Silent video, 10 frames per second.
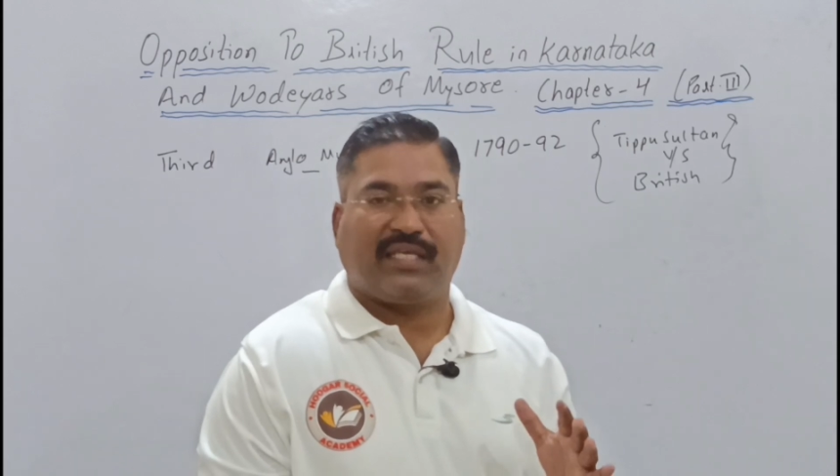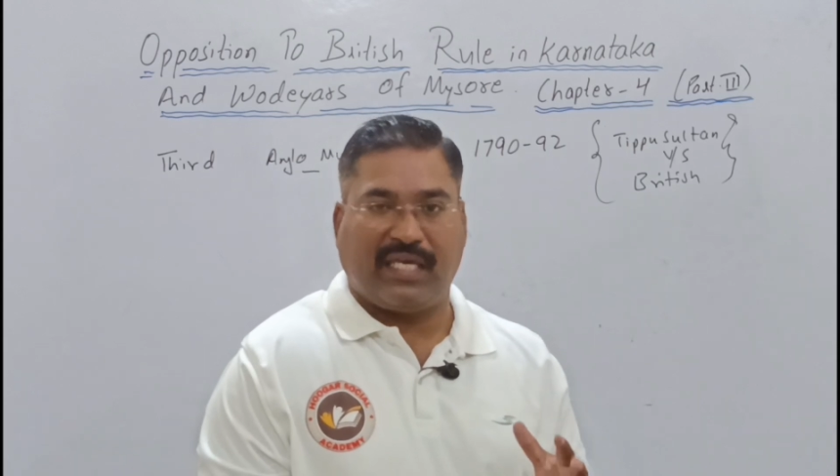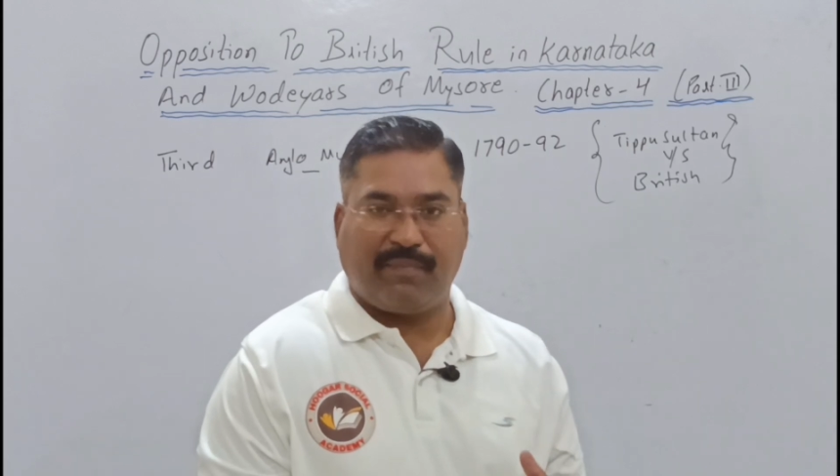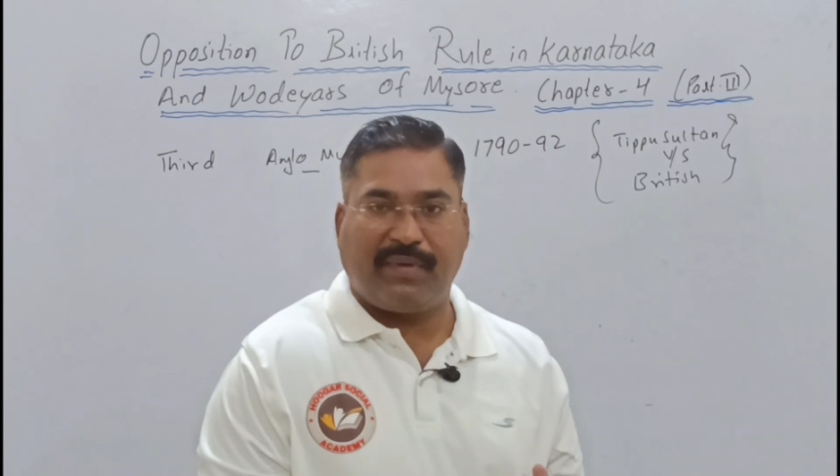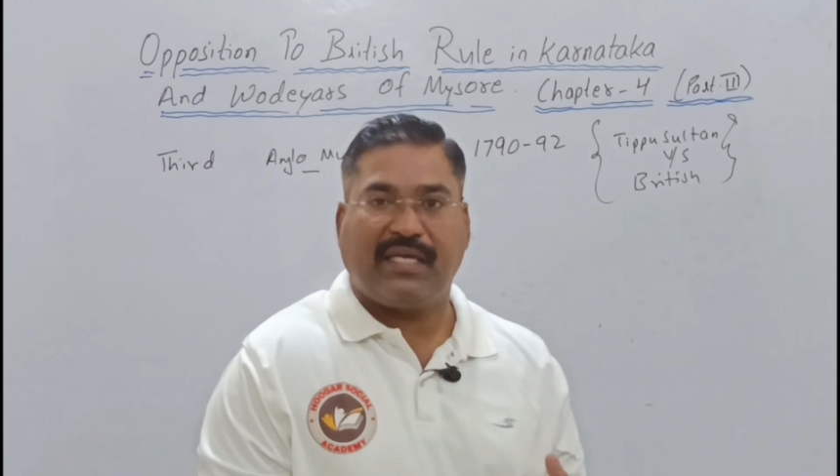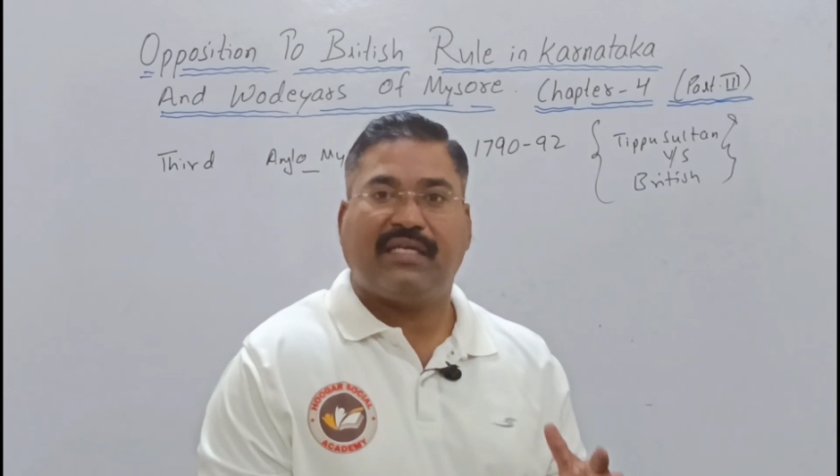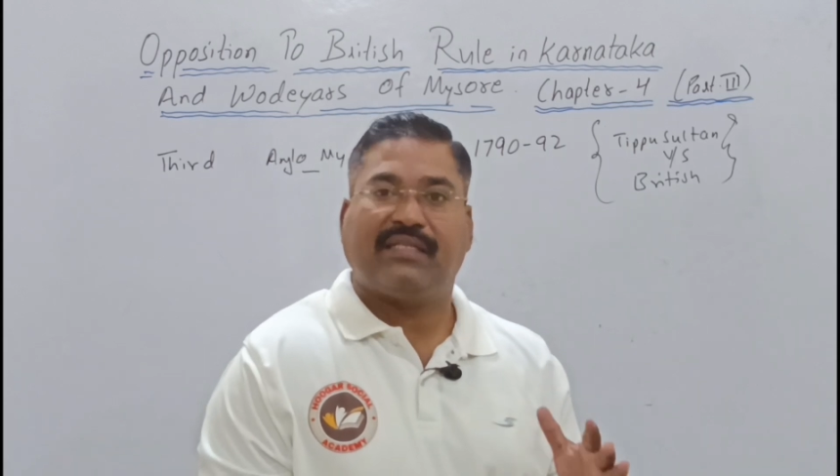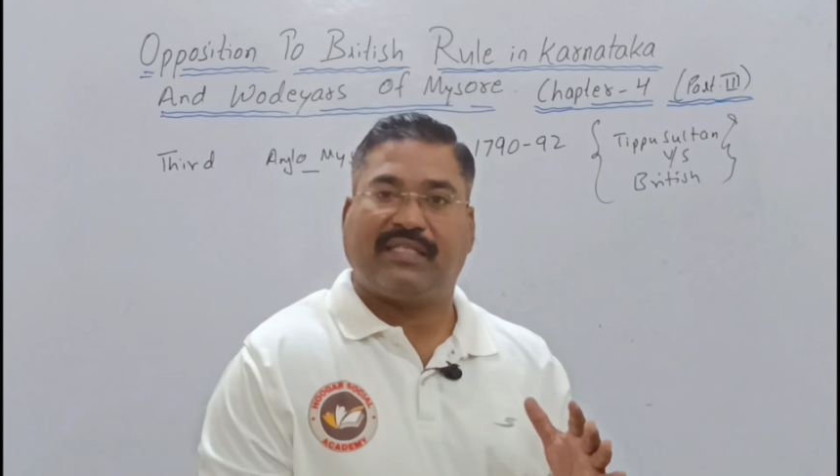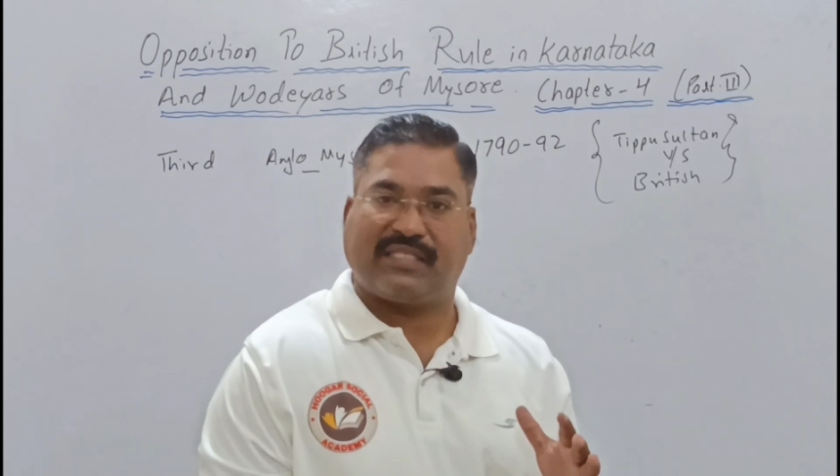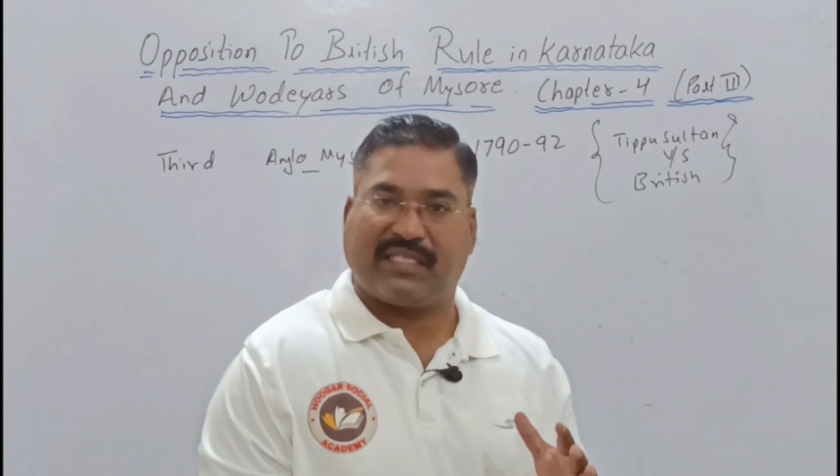
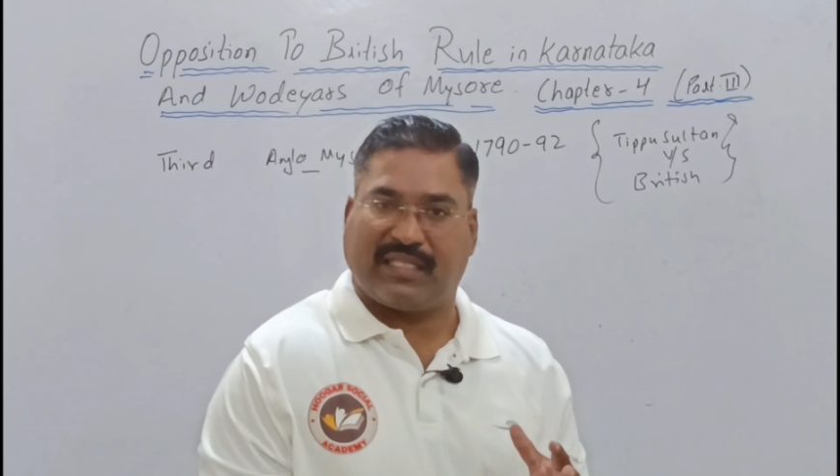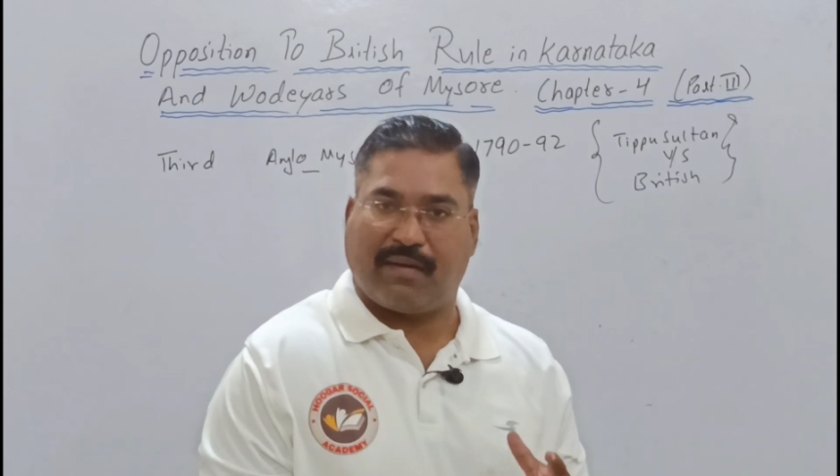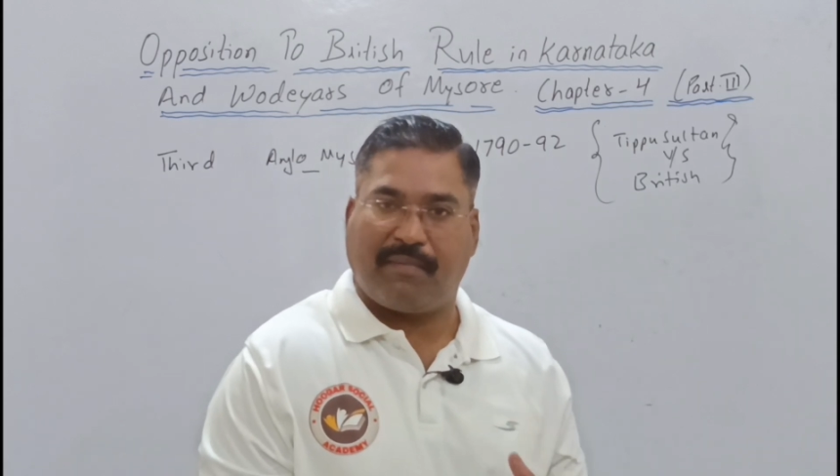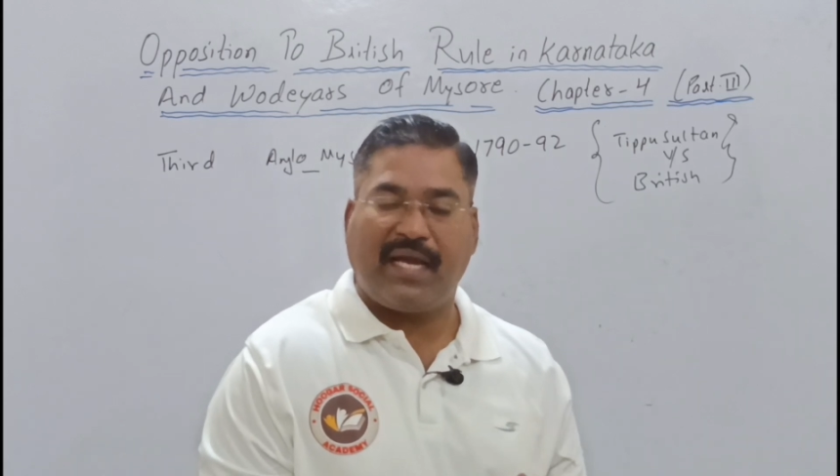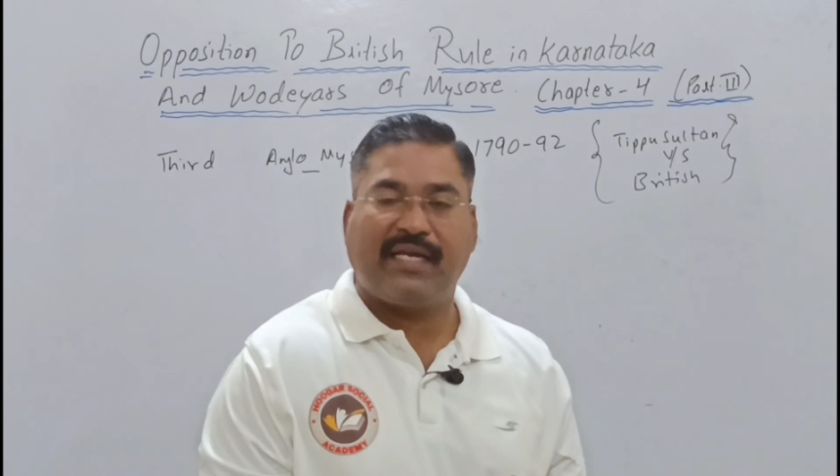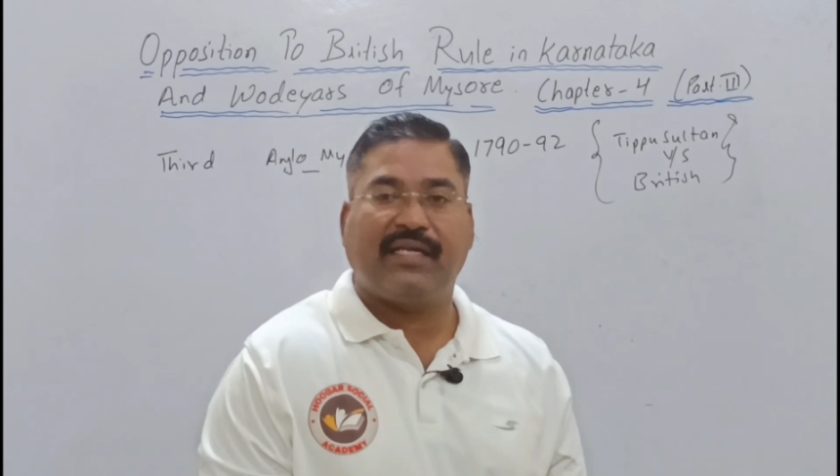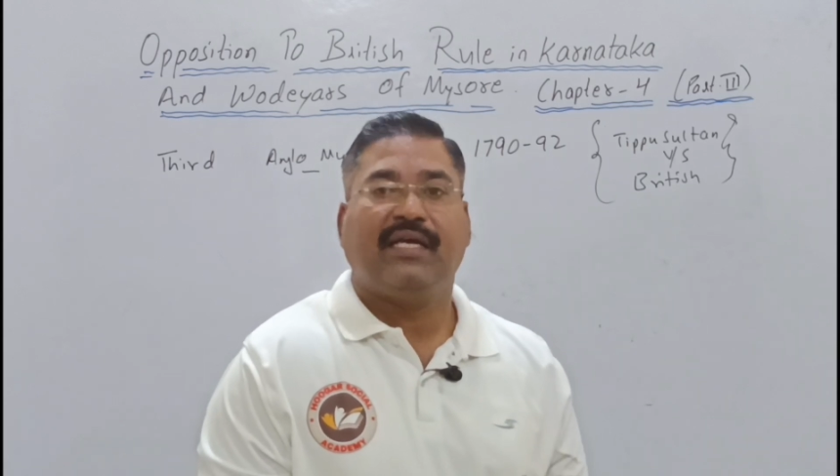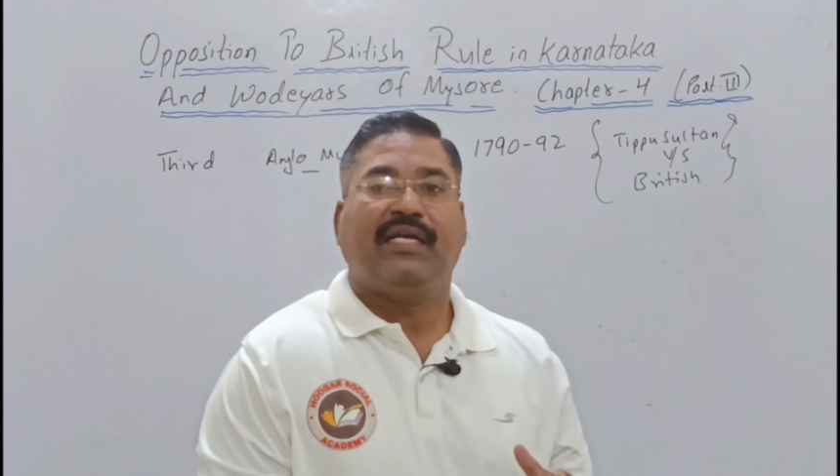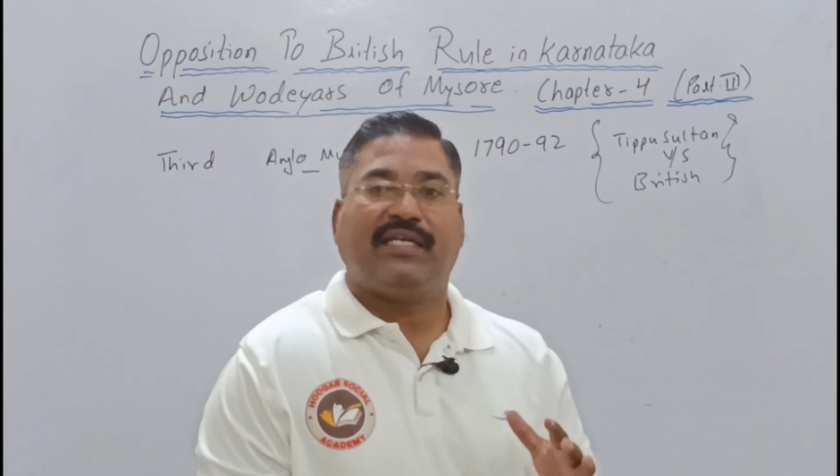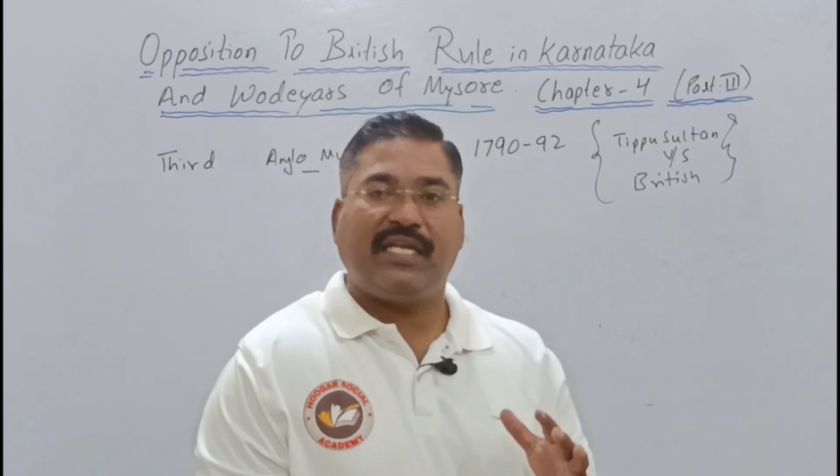
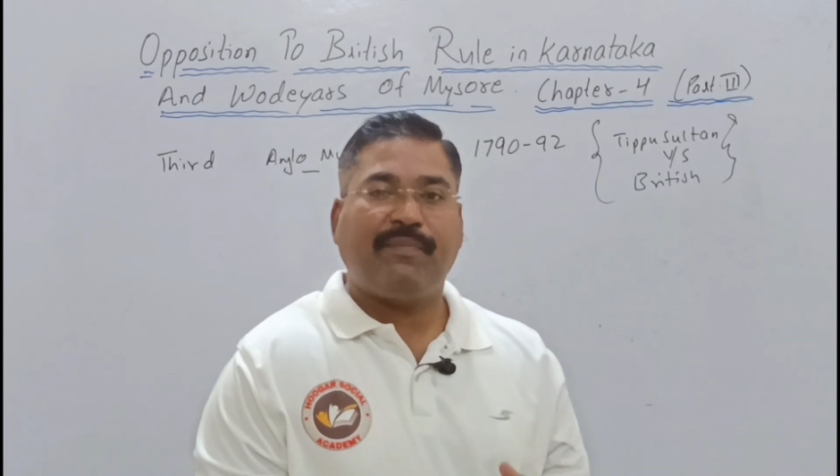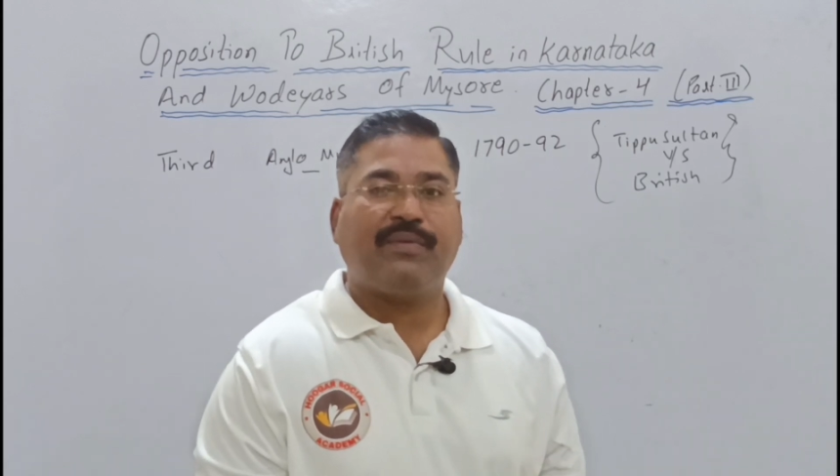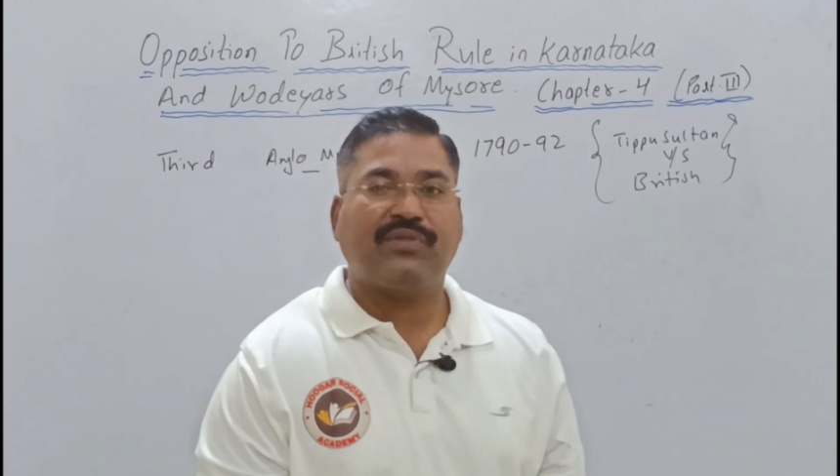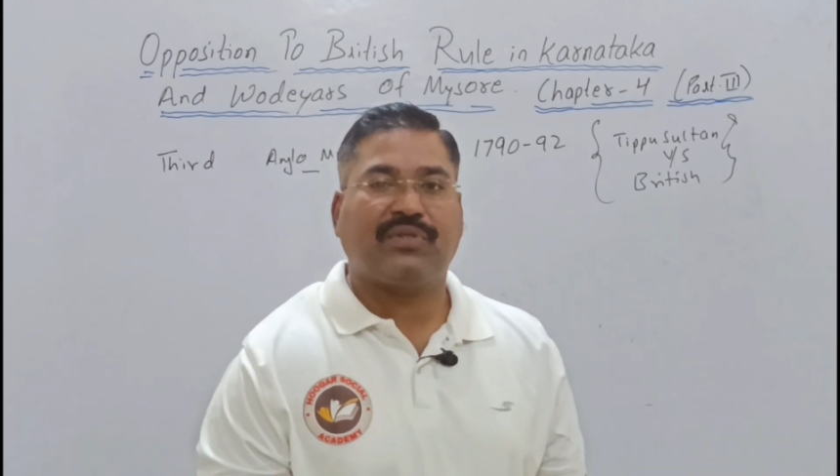Tipu